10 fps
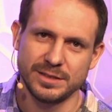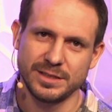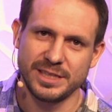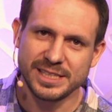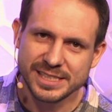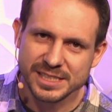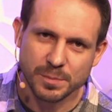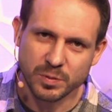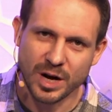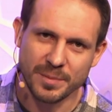This is the
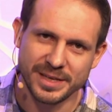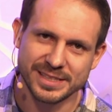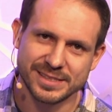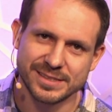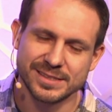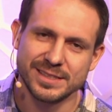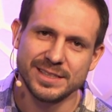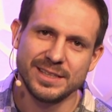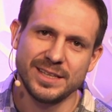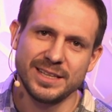promise
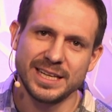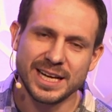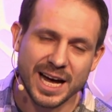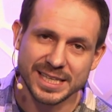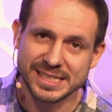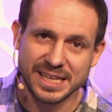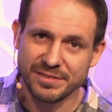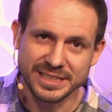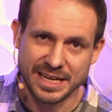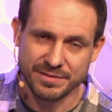that God is
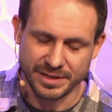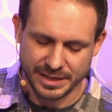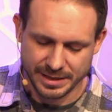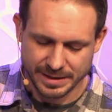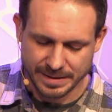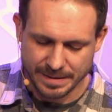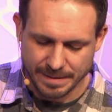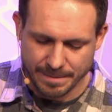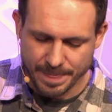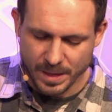giving David.
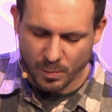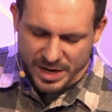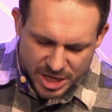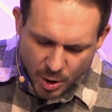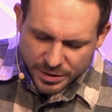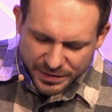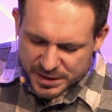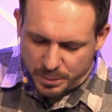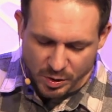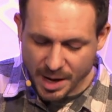We know that
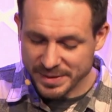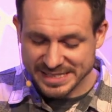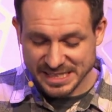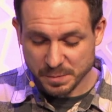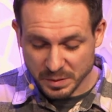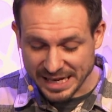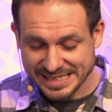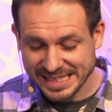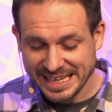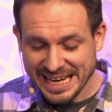this promise, this
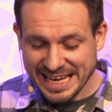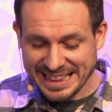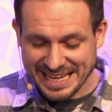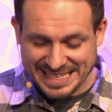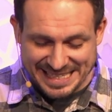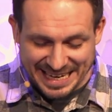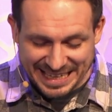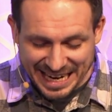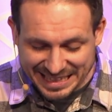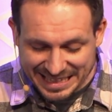blessing, that is that
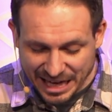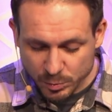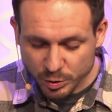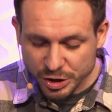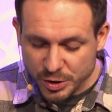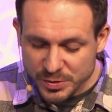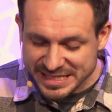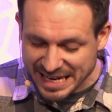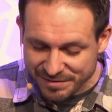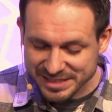God will use
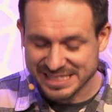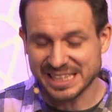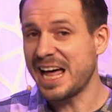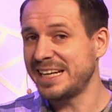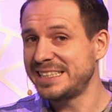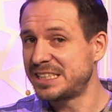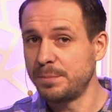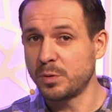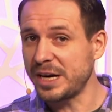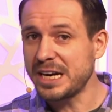David's line to
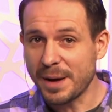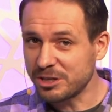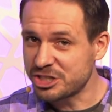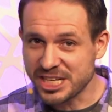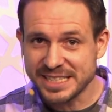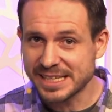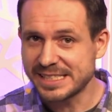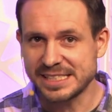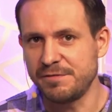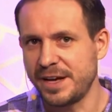bring about
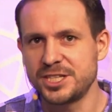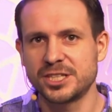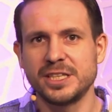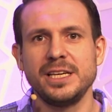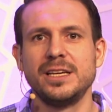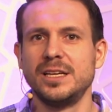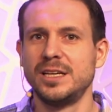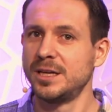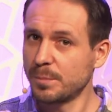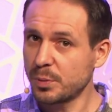Jesus eventually.
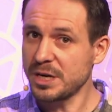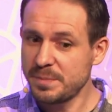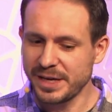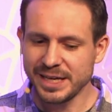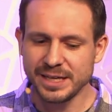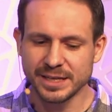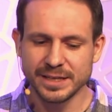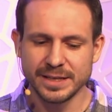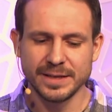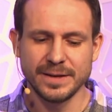Pretty big.
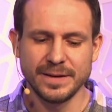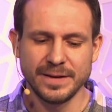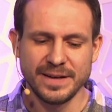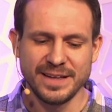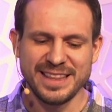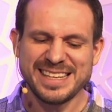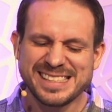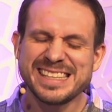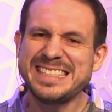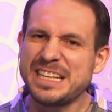This
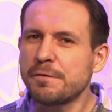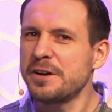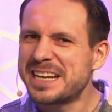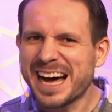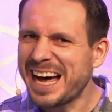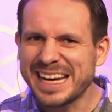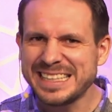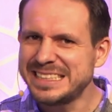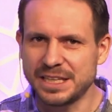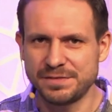is a different
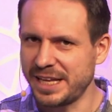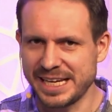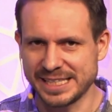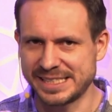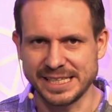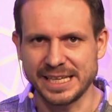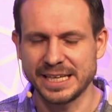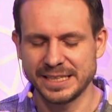kind of legacy.